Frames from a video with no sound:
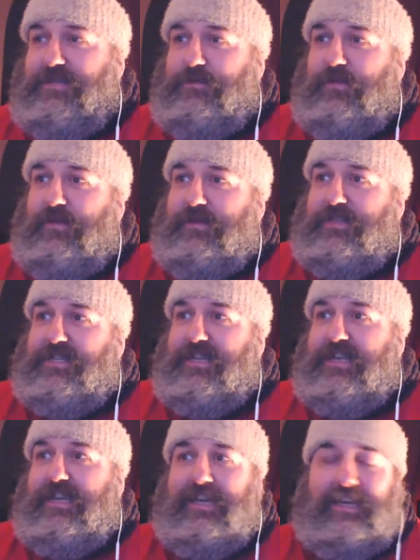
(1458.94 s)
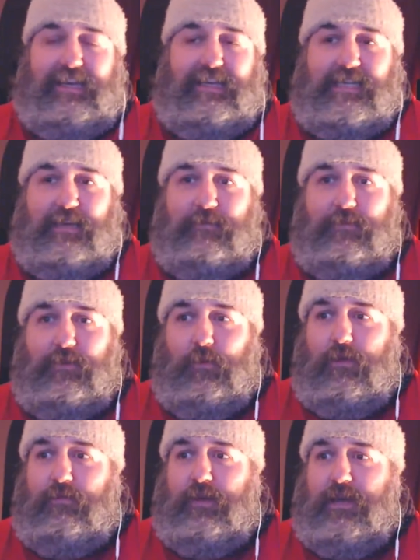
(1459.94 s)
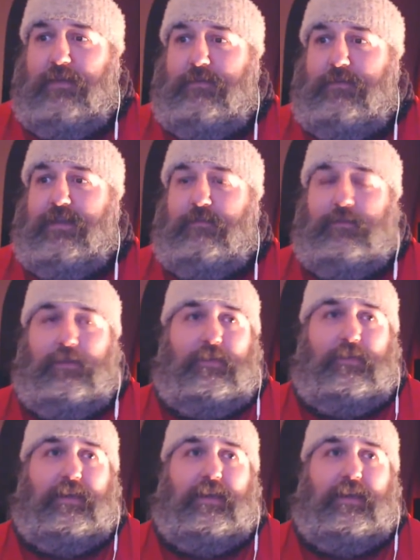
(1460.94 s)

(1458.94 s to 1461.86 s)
was very sneaky. He's given all of ABW the